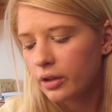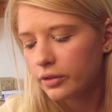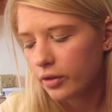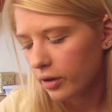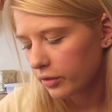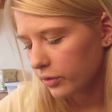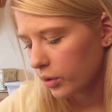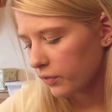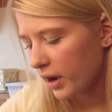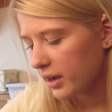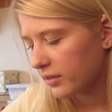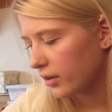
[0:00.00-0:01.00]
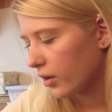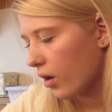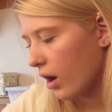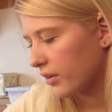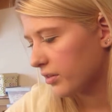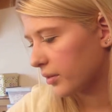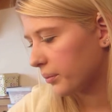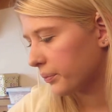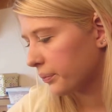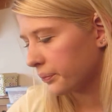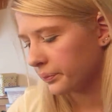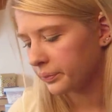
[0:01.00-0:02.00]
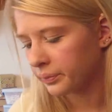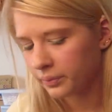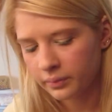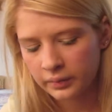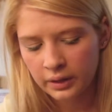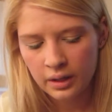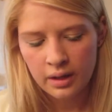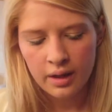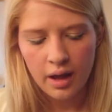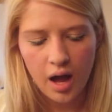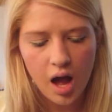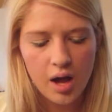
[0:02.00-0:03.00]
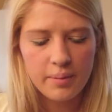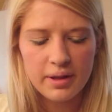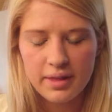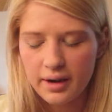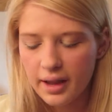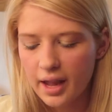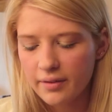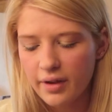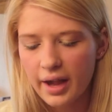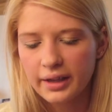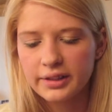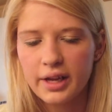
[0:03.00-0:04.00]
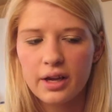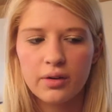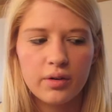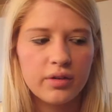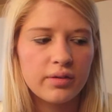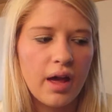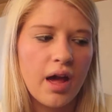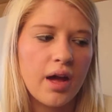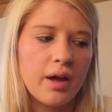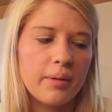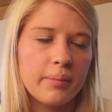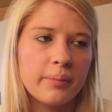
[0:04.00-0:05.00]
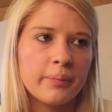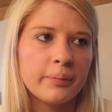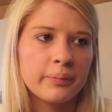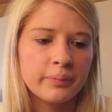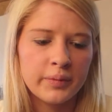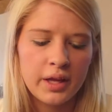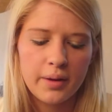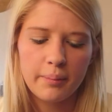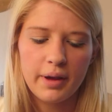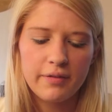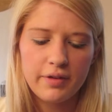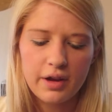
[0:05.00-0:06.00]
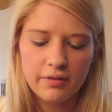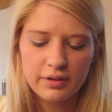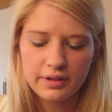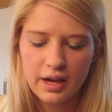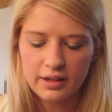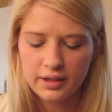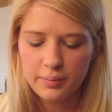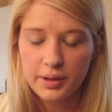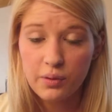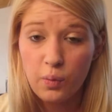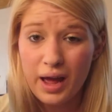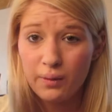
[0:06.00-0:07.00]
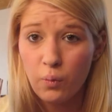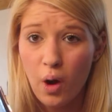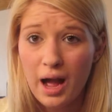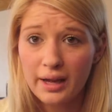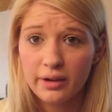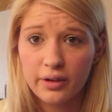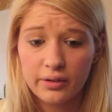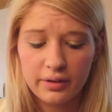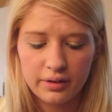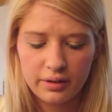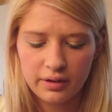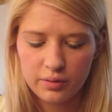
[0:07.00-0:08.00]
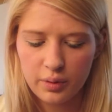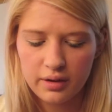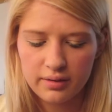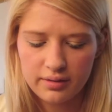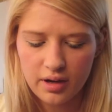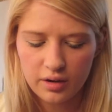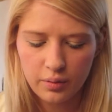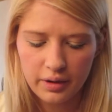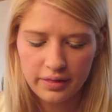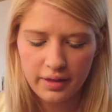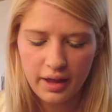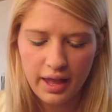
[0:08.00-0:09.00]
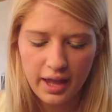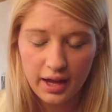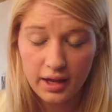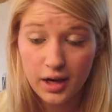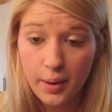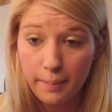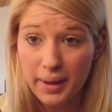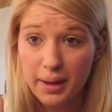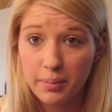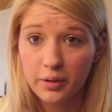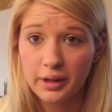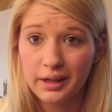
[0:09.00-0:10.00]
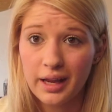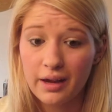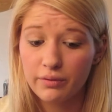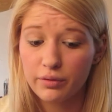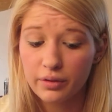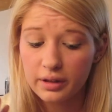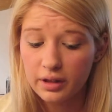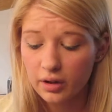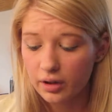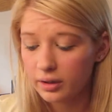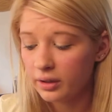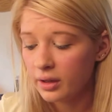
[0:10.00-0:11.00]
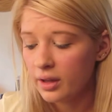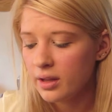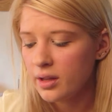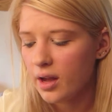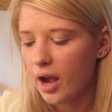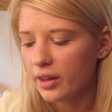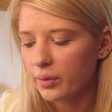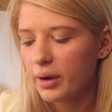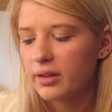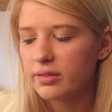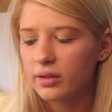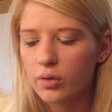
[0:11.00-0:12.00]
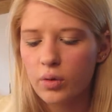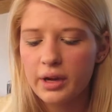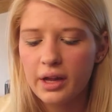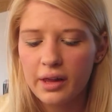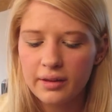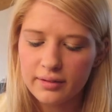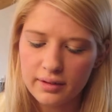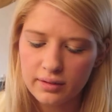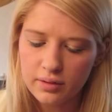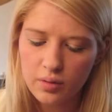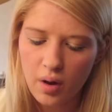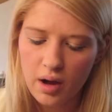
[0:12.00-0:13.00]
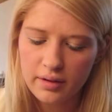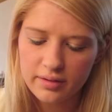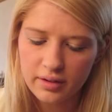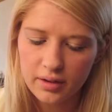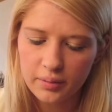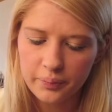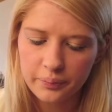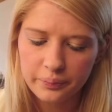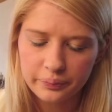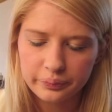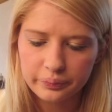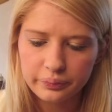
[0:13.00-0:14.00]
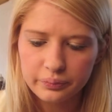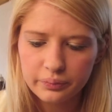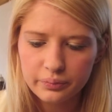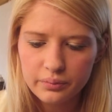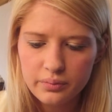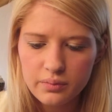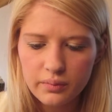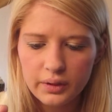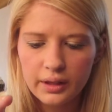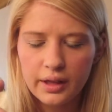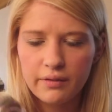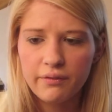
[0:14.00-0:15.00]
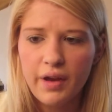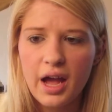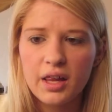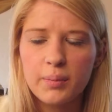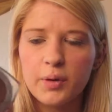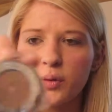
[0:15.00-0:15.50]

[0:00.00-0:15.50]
Drugstore finds are awesome. And then I have eyeshadows. My favorite tend to be Wet n Wild is what I stuck with, and Maybelline have really good. Otherwise, L'Oreal has these new awesome infallible